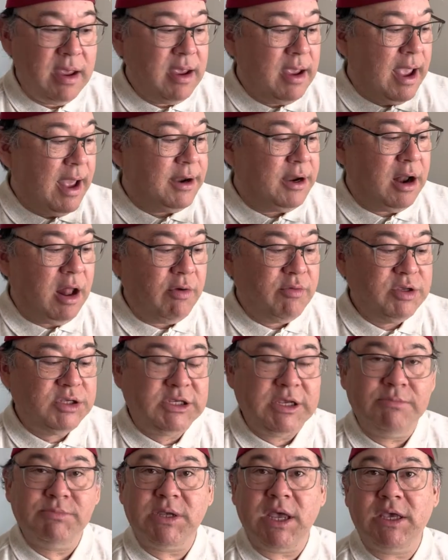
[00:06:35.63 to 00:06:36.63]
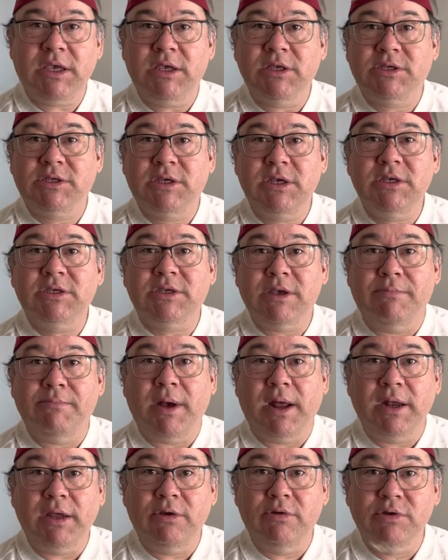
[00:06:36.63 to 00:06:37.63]
And it always seems like you see
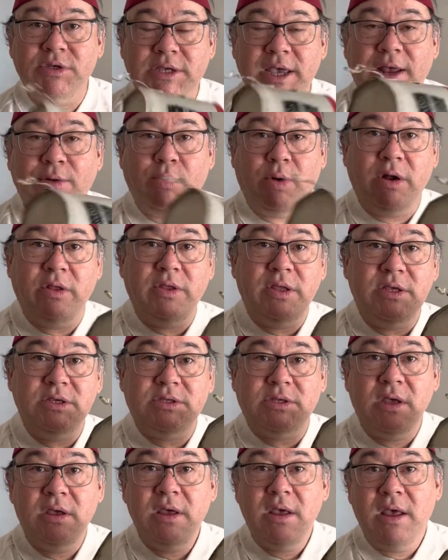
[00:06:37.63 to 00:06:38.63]
somebody who's had one of these